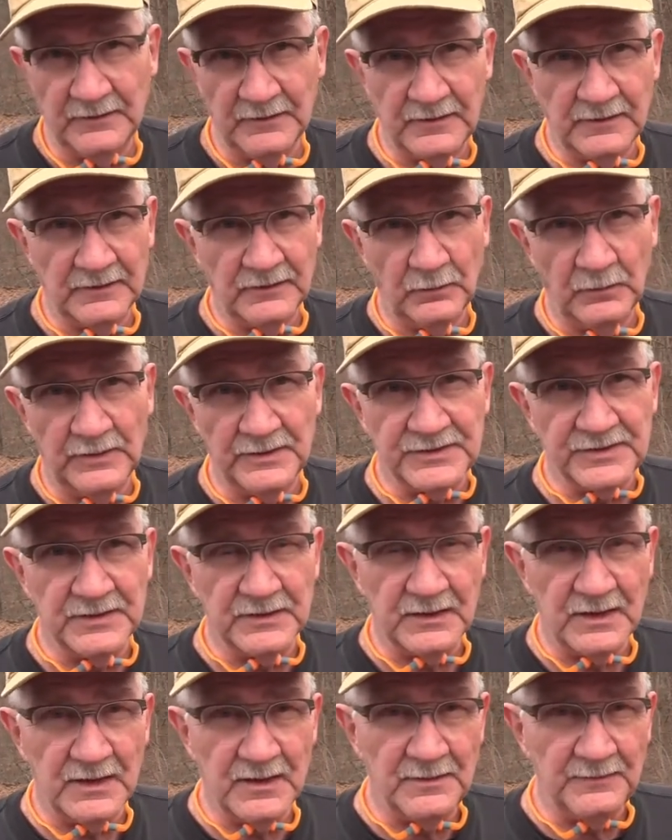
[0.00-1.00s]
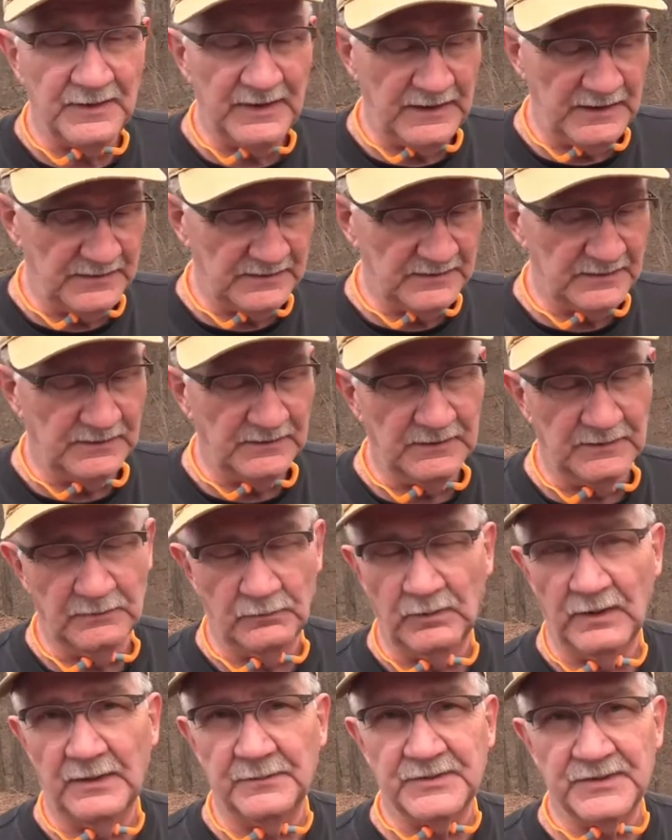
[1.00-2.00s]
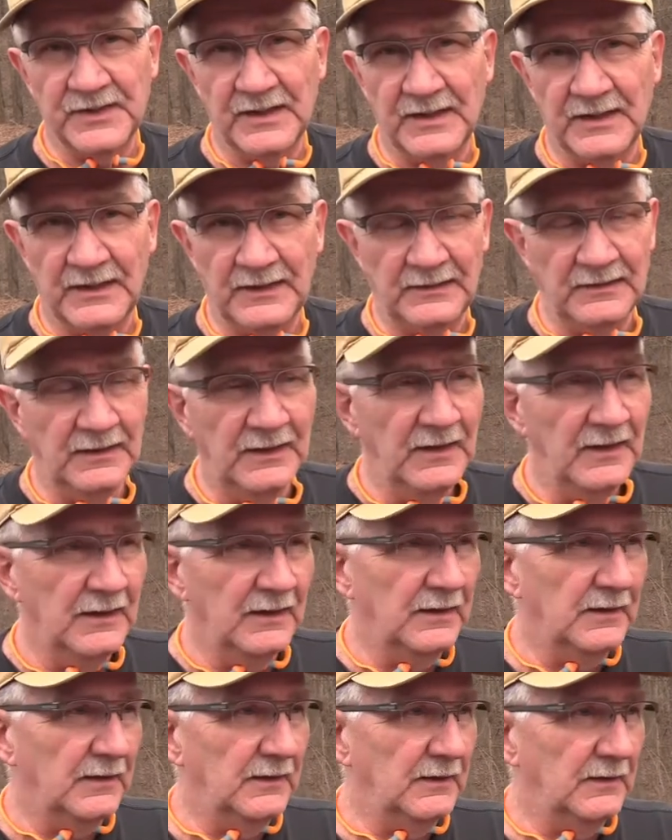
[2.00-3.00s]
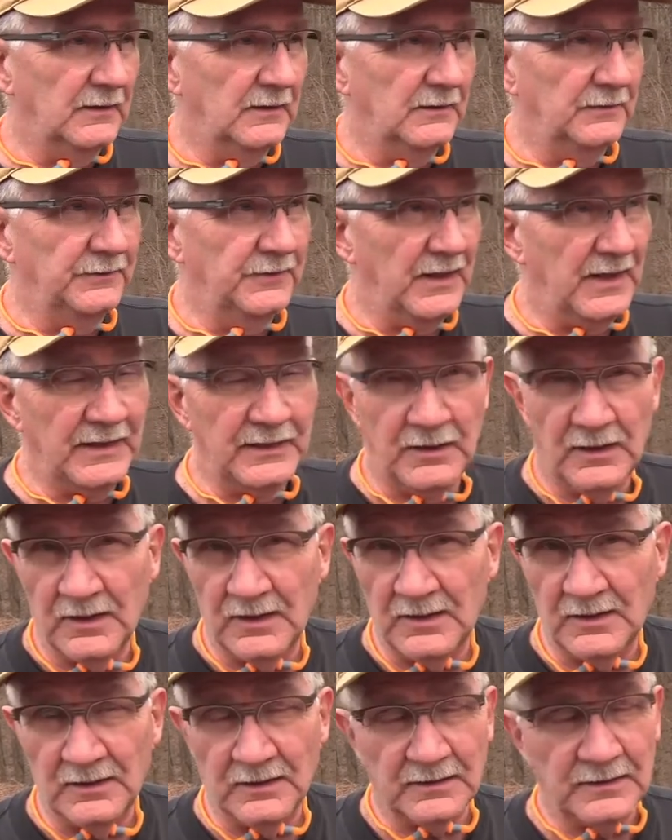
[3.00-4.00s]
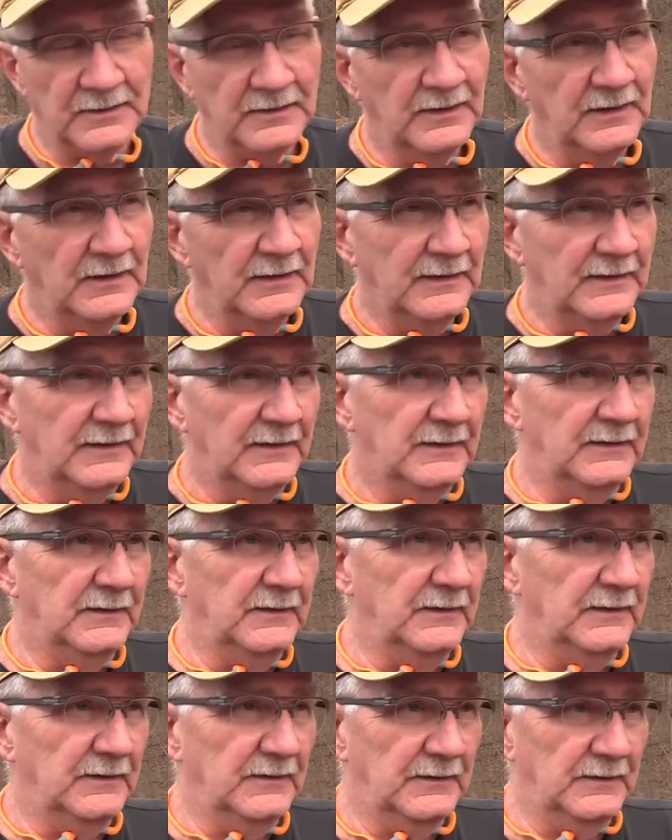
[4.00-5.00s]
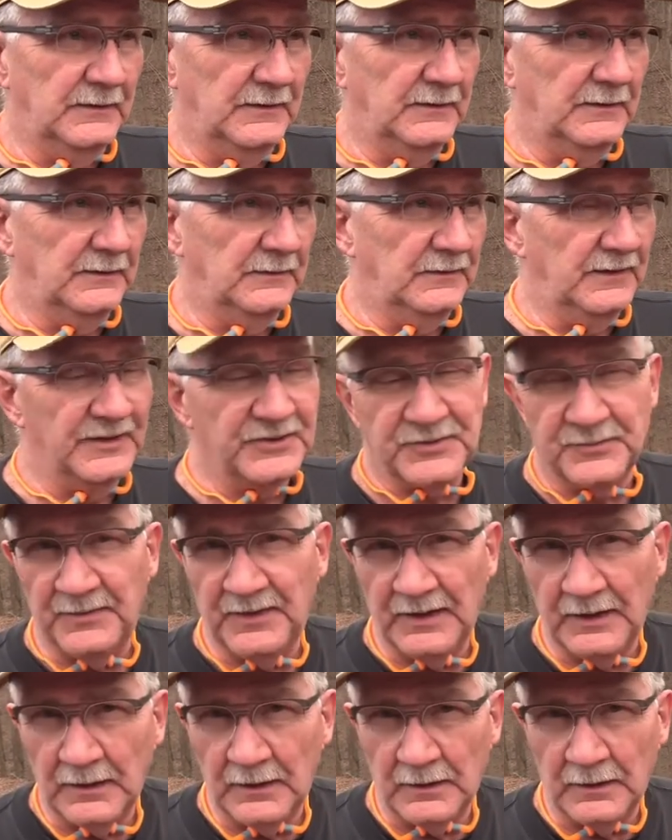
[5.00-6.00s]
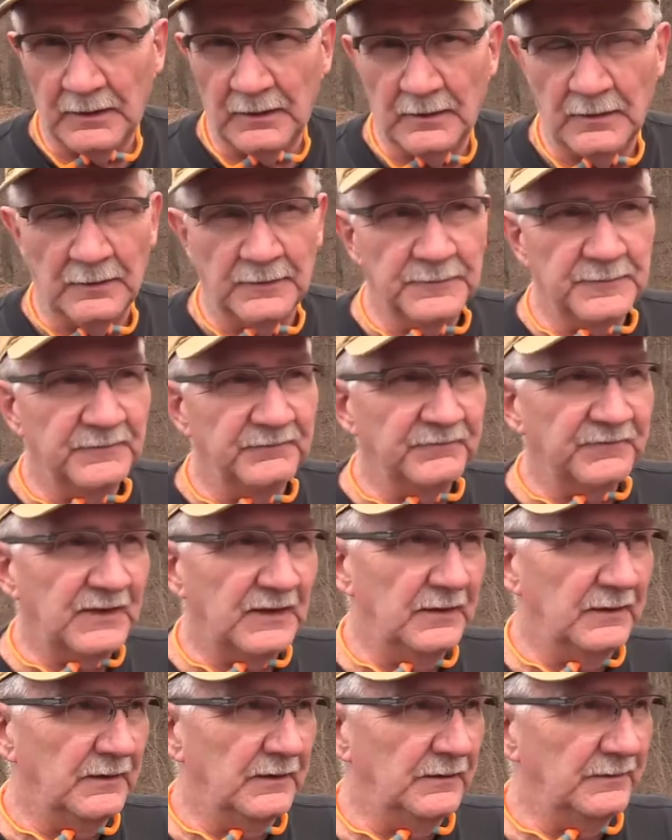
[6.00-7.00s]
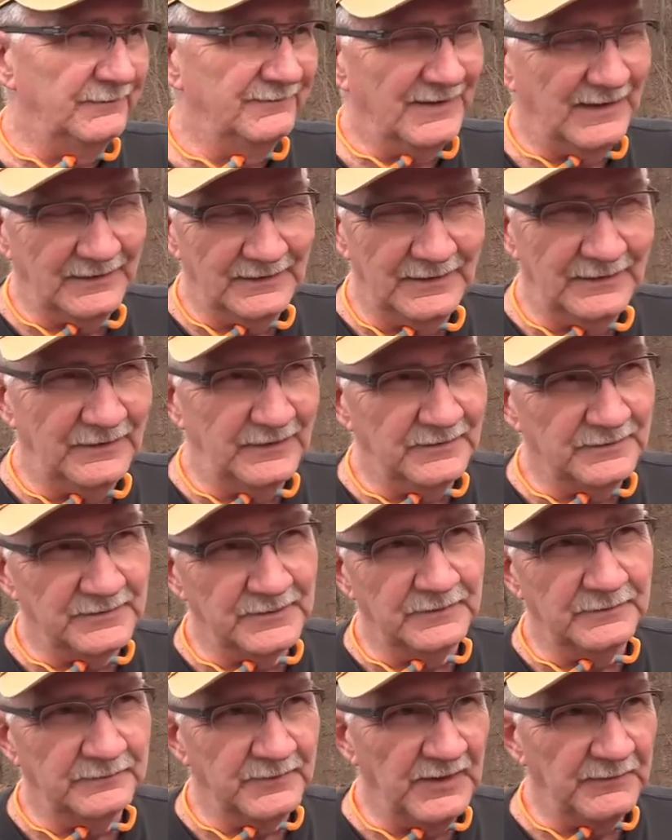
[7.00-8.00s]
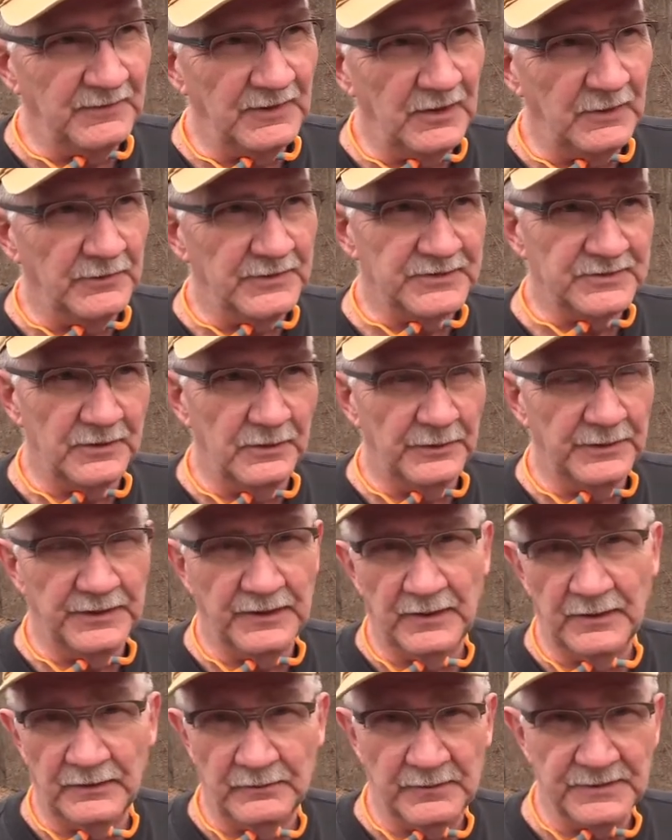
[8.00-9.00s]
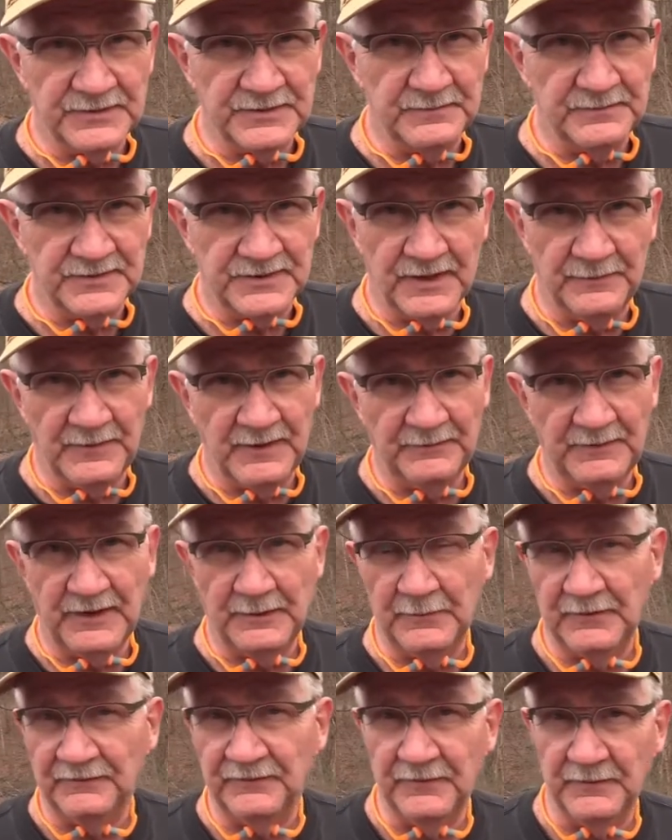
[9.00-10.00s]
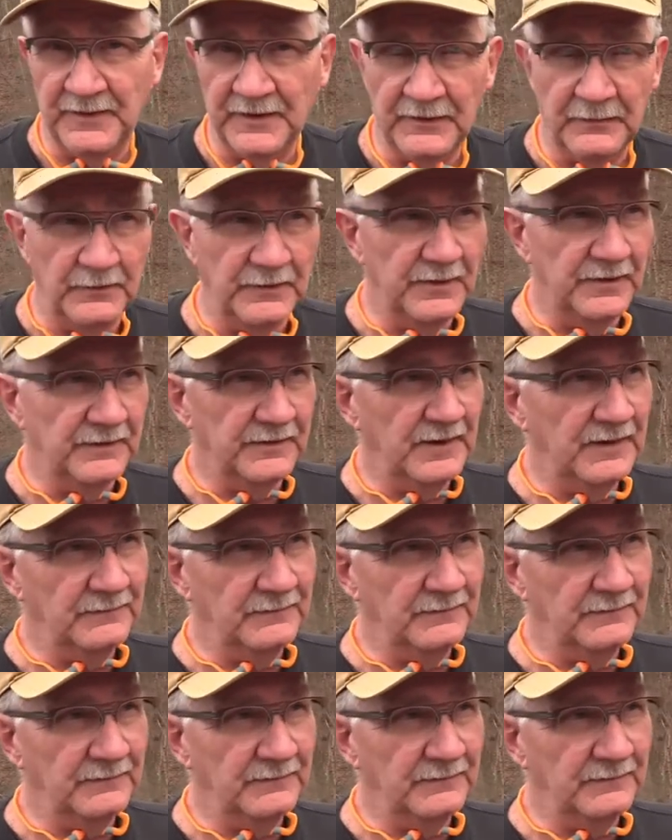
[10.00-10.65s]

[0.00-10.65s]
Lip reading: Look at the Wilson Combat website, Nighthawk, Les Bear, and there's people always throw in other ones. Some I'm not even familiar with.